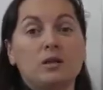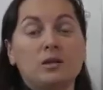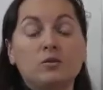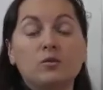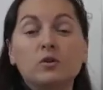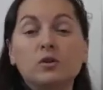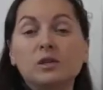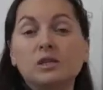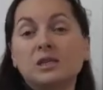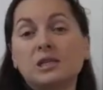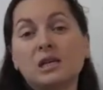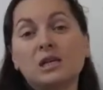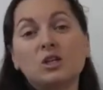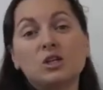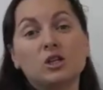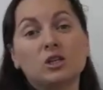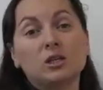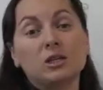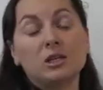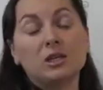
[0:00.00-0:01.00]

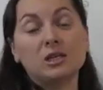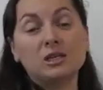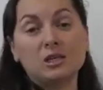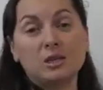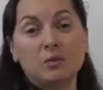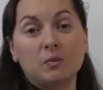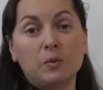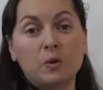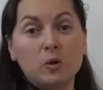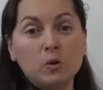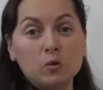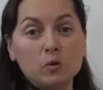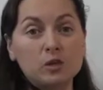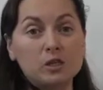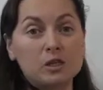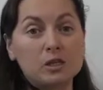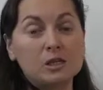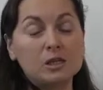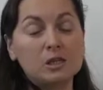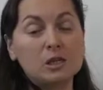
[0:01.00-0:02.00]
deforestation is a
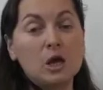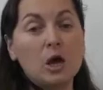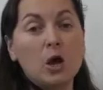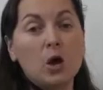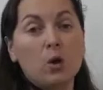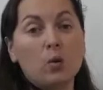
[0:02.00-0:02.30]
process